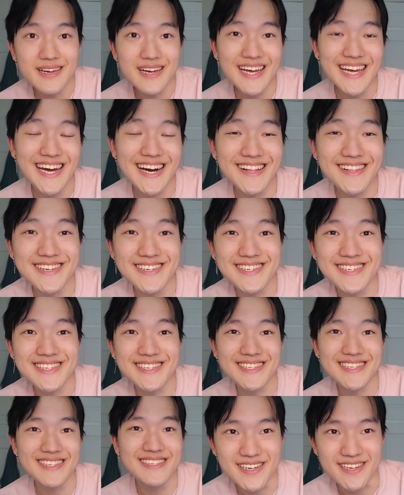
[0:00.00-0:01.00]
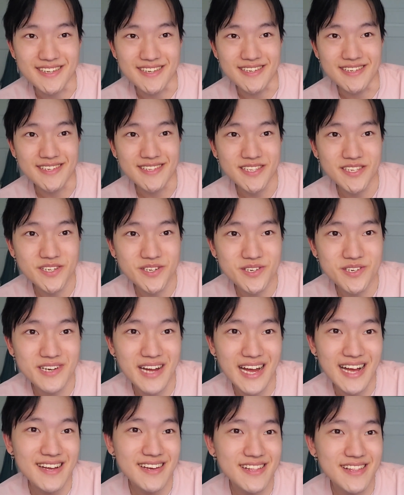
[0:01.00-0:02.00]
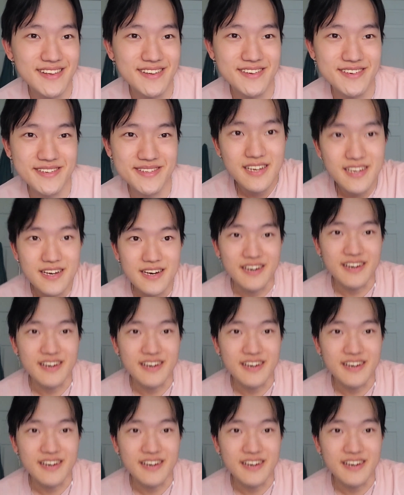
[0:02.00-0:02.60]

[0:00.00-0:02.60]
Hey Alex, it's your echo little.